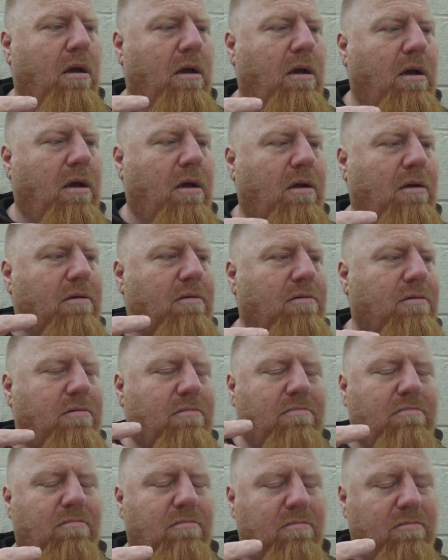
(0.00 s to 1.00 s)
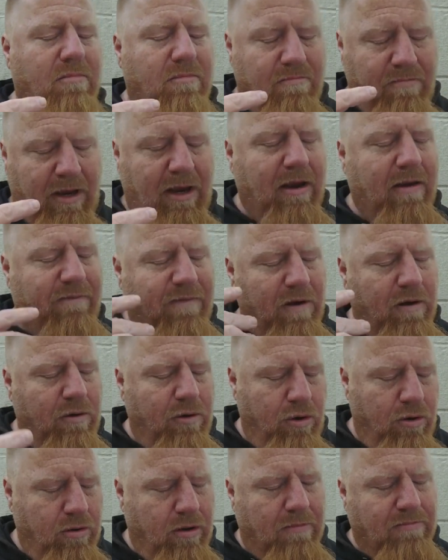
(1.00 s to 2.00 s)
uh, I mean, if you're
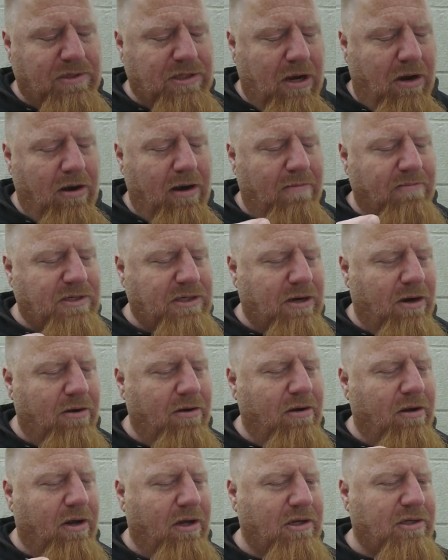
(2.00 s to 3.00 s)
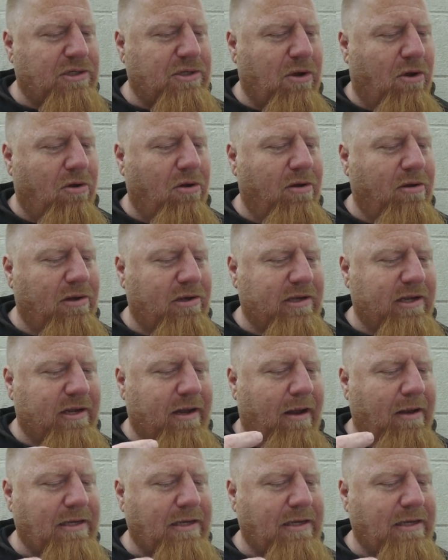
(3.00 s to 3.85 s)
new, I'm sorry I'm start, uh, stalling on that.